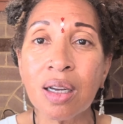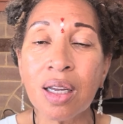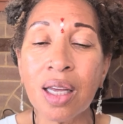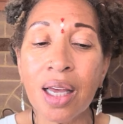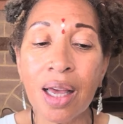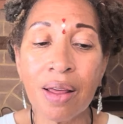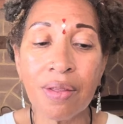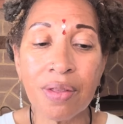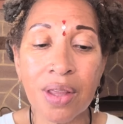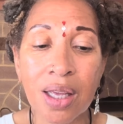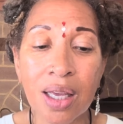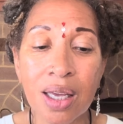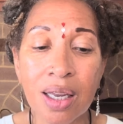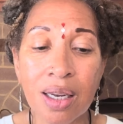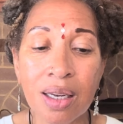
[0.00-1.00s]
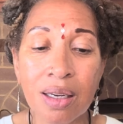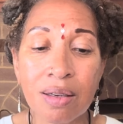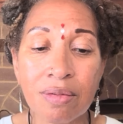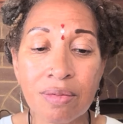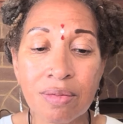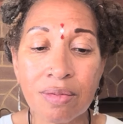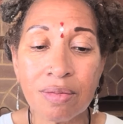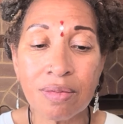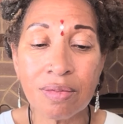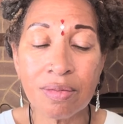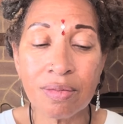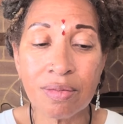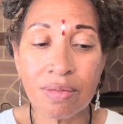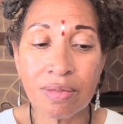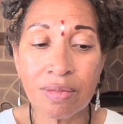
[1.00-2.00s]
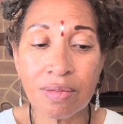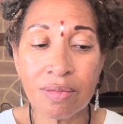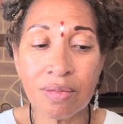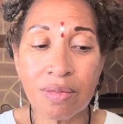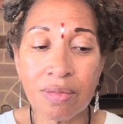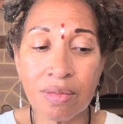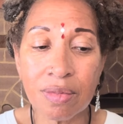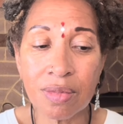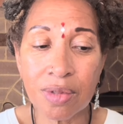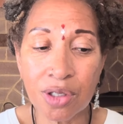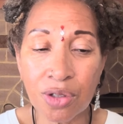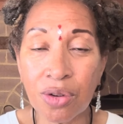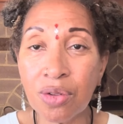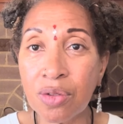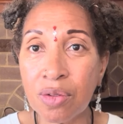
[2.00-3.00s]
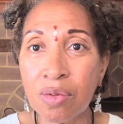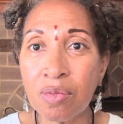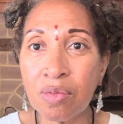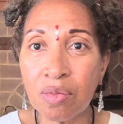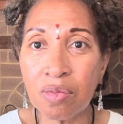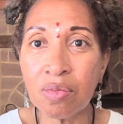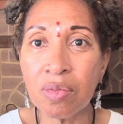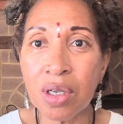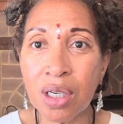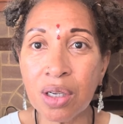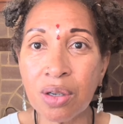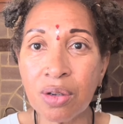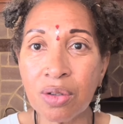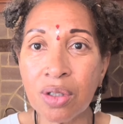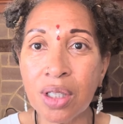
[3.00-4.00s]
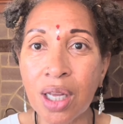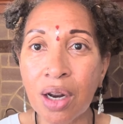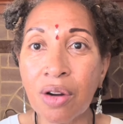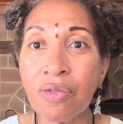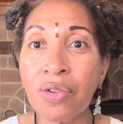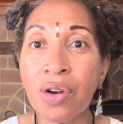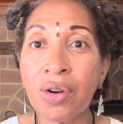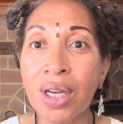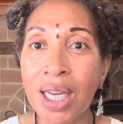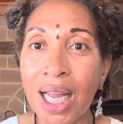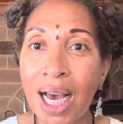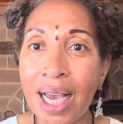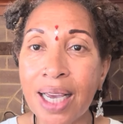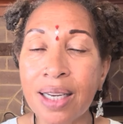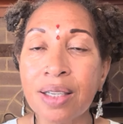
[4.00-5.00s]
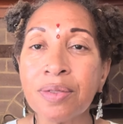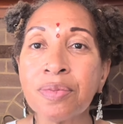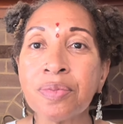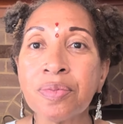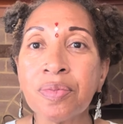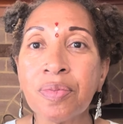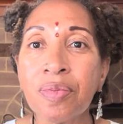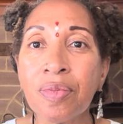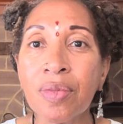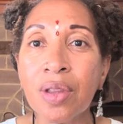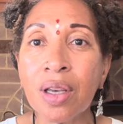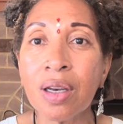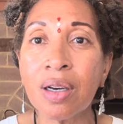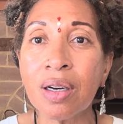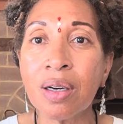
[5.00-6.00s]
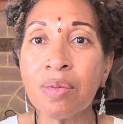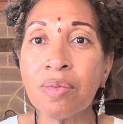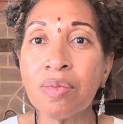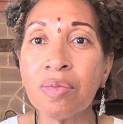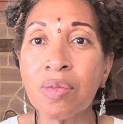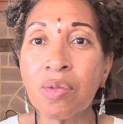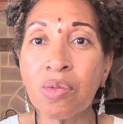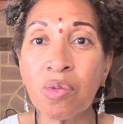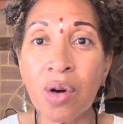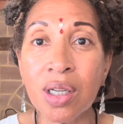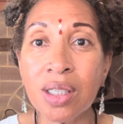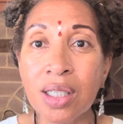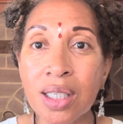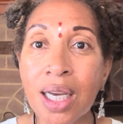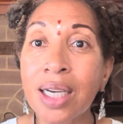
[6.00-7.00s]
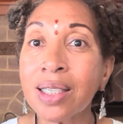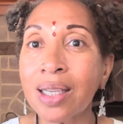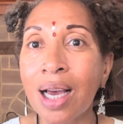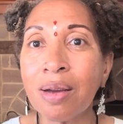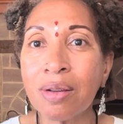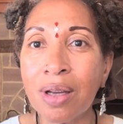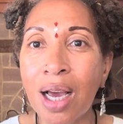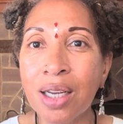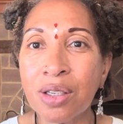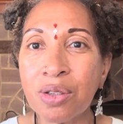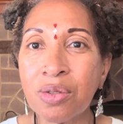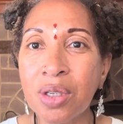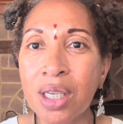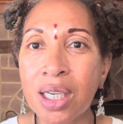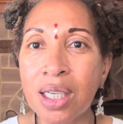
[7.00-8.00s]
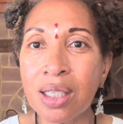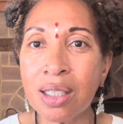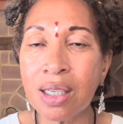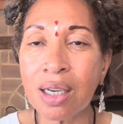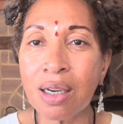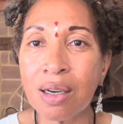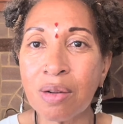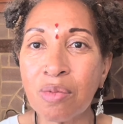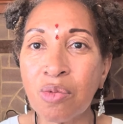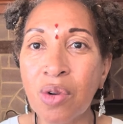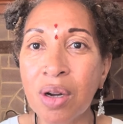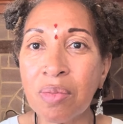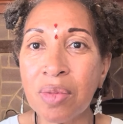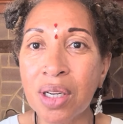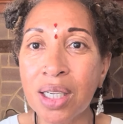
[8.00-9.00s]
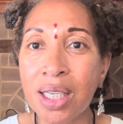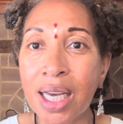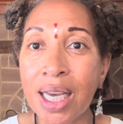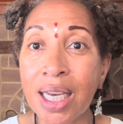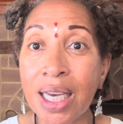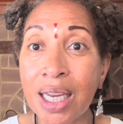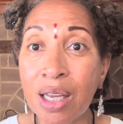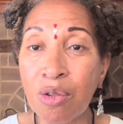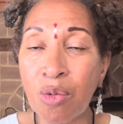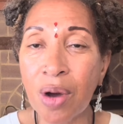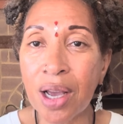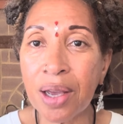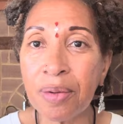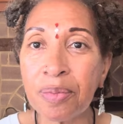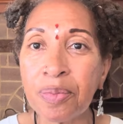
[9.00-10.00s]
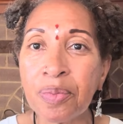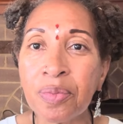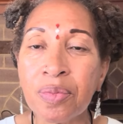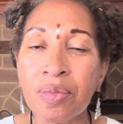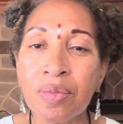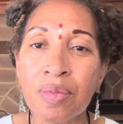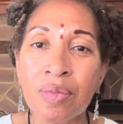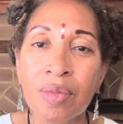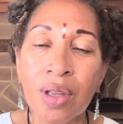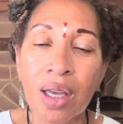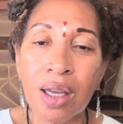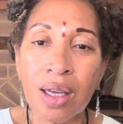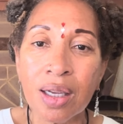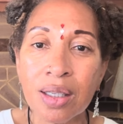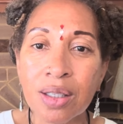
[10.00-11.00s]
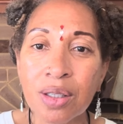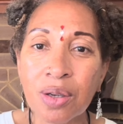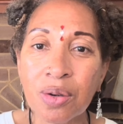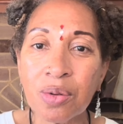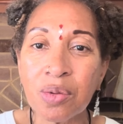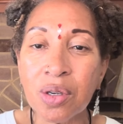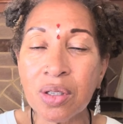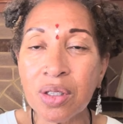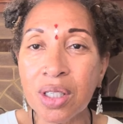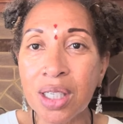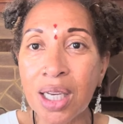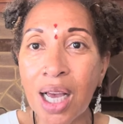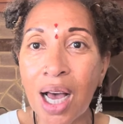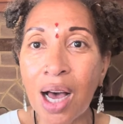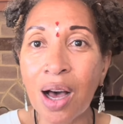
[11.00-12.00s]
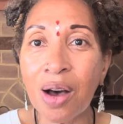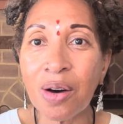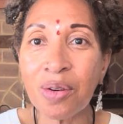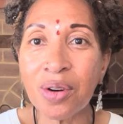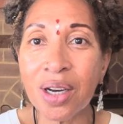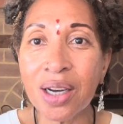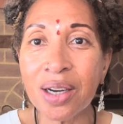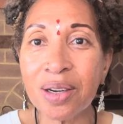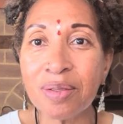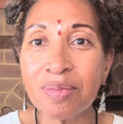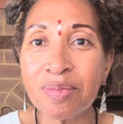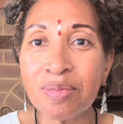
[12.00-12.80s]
and then certain meals that are very light once a day, because I do eat 1 meal a day anyway. So we'll see how